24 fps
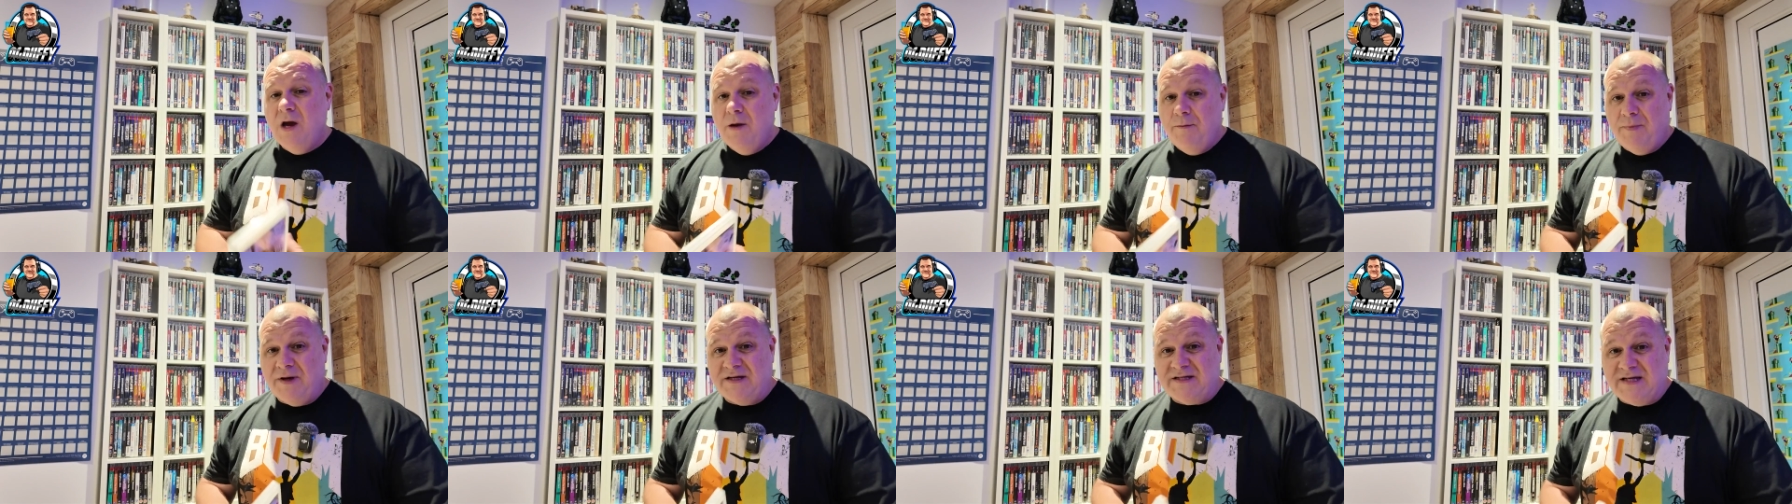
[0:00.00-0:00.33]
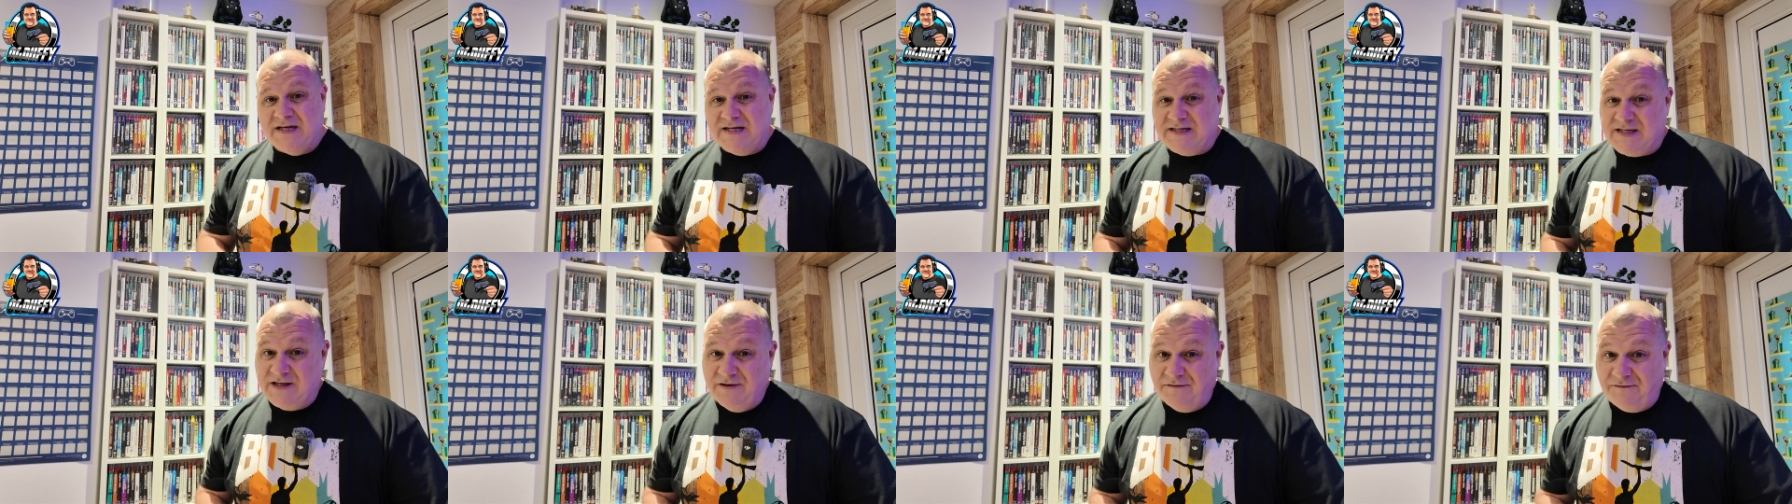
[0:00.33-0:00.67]
because
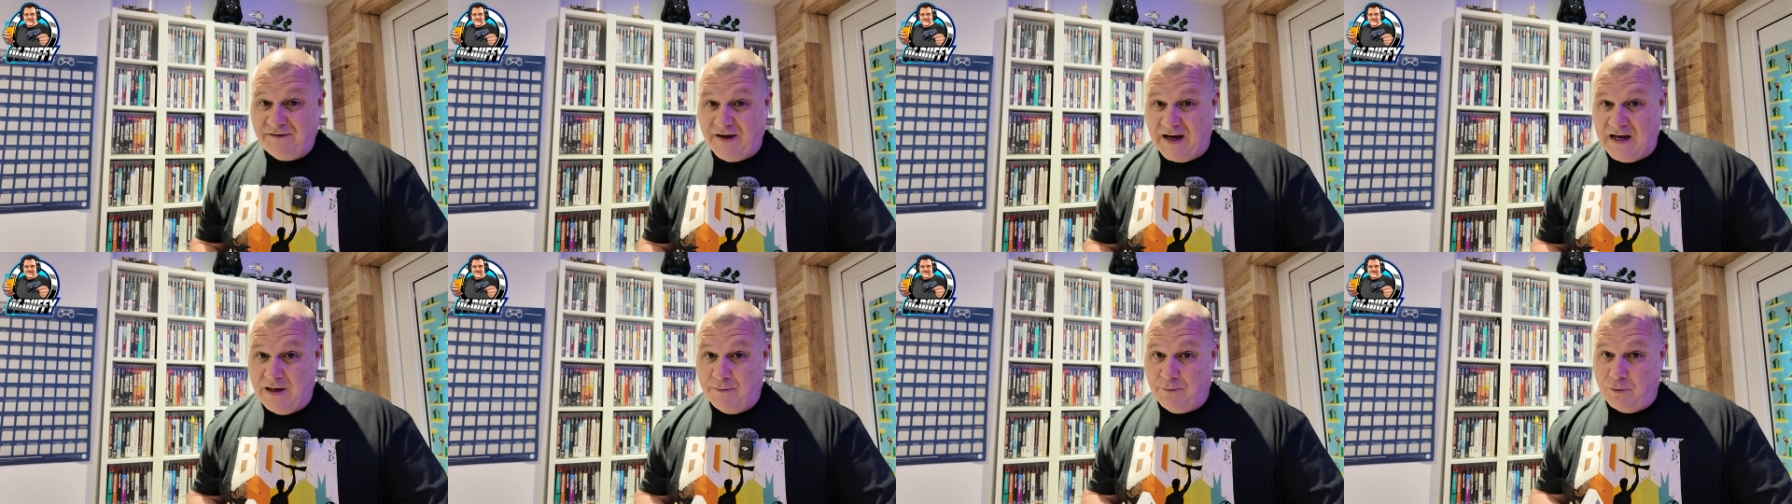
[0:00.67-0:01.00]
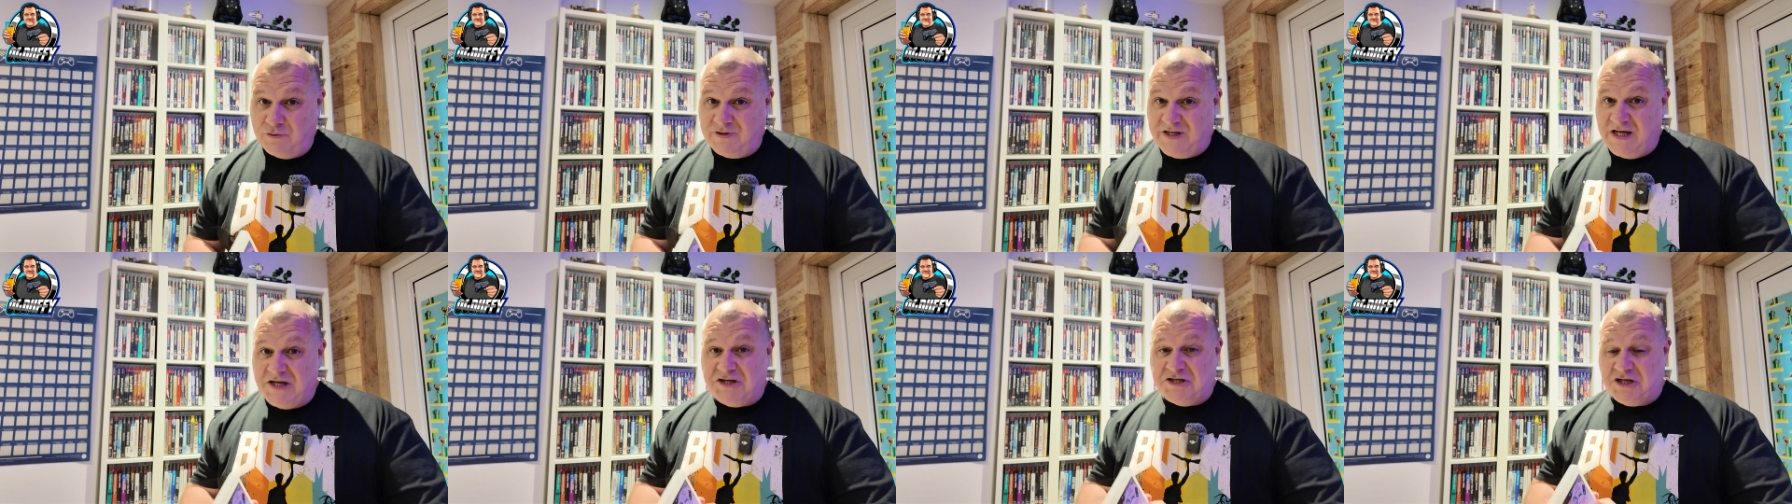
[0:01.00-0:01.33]
it isn't
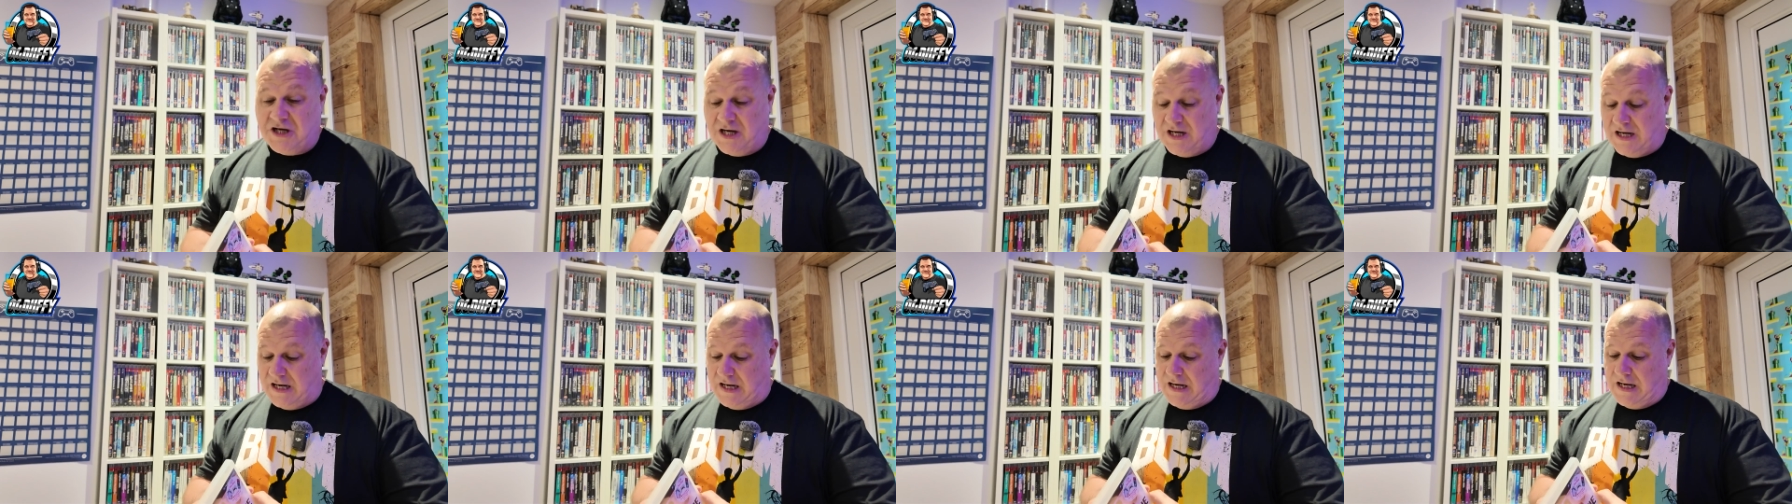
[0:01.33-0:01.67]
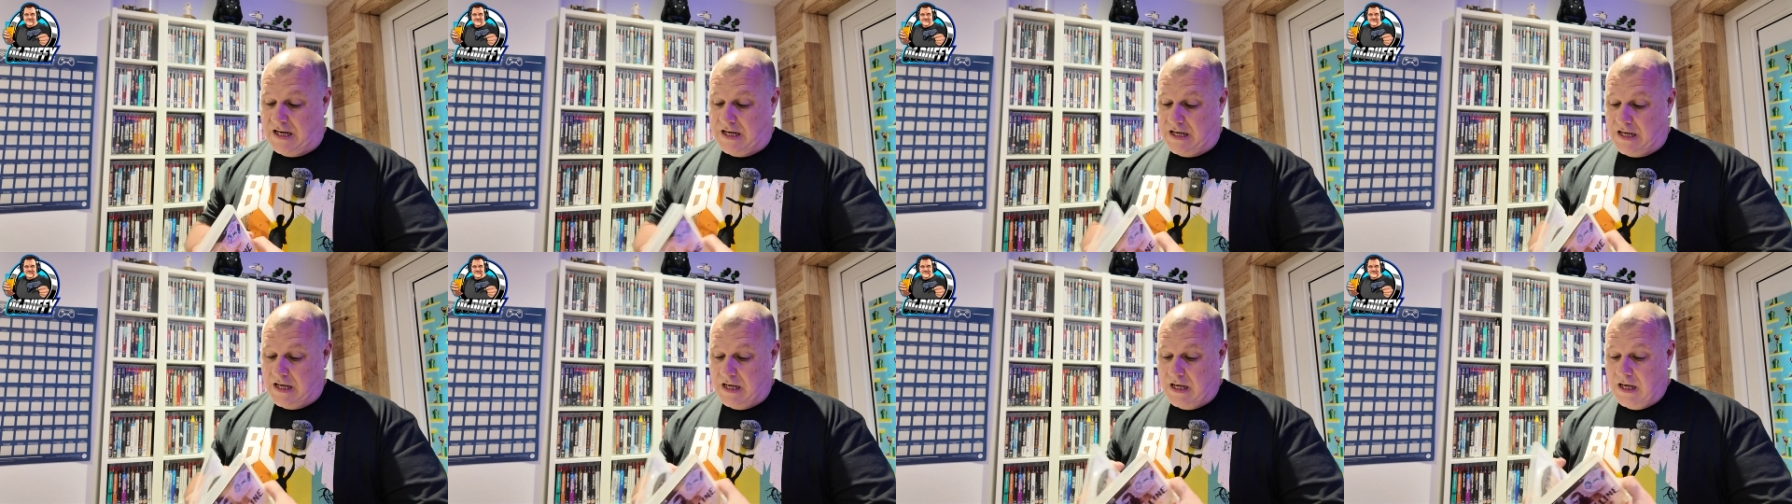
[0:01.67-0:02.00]
available digitally.